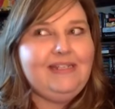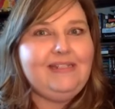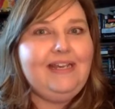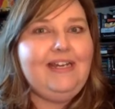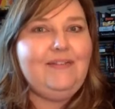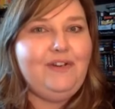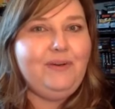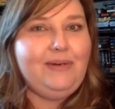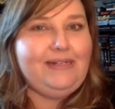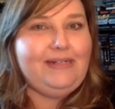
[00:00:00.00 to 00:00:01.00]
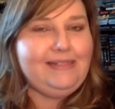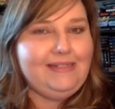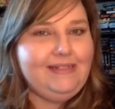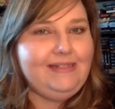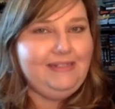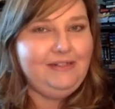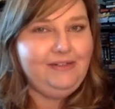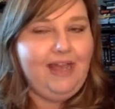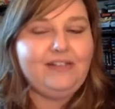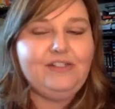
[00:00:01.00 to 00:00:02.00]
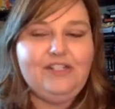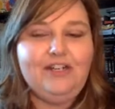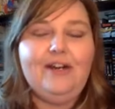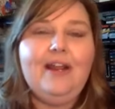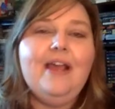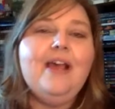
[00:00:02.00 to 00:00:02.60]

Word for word: is I didn't even know it existed until last year.